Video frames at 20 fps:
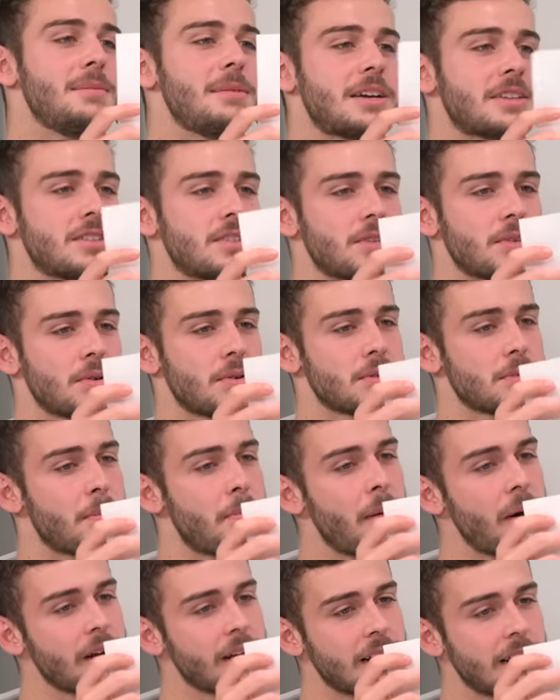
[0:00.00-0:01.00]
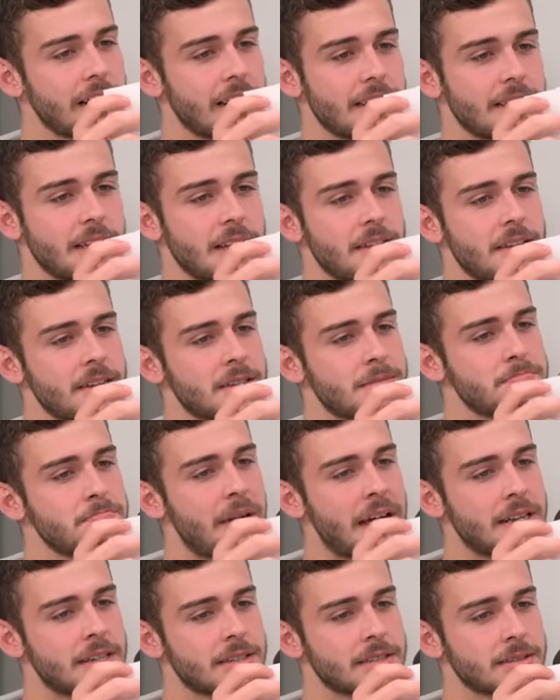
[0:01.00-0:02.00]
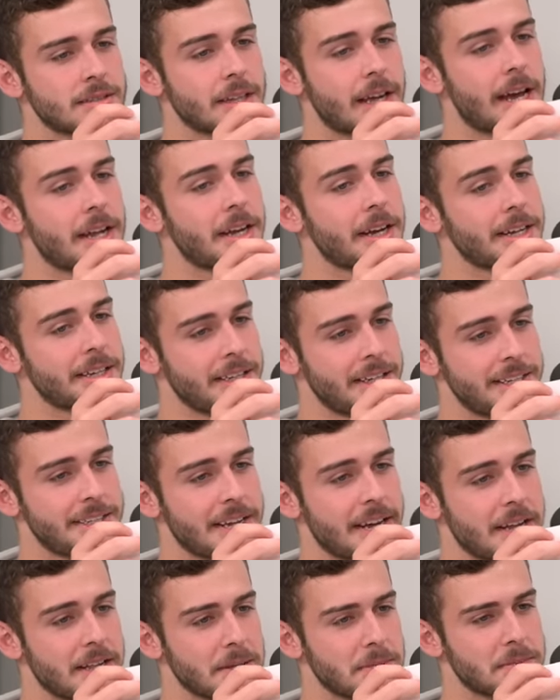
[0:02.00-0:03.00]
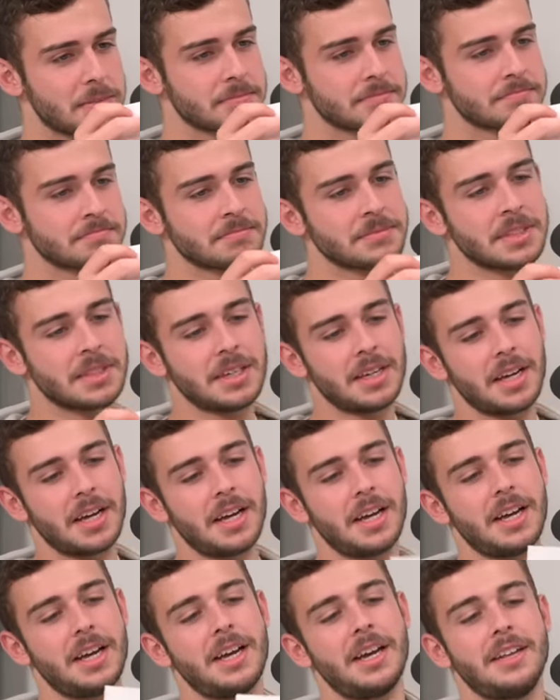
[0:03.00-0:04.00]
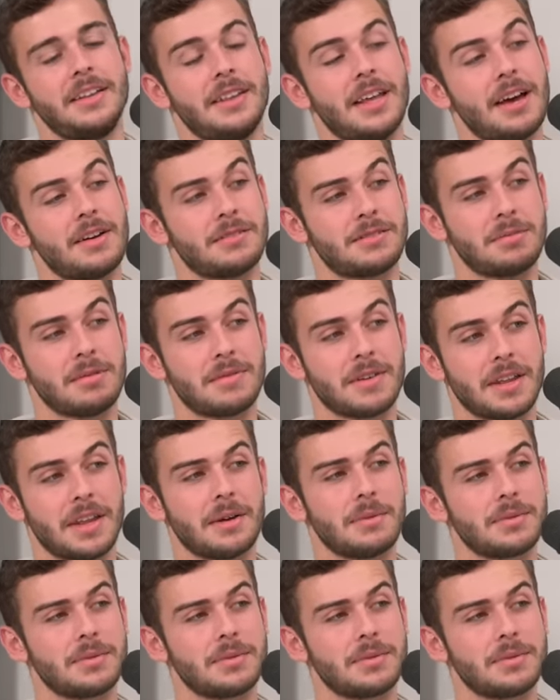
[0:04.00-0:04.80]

Max and George. Buckle in. This mental, and I need help. Uh, that to be fair, that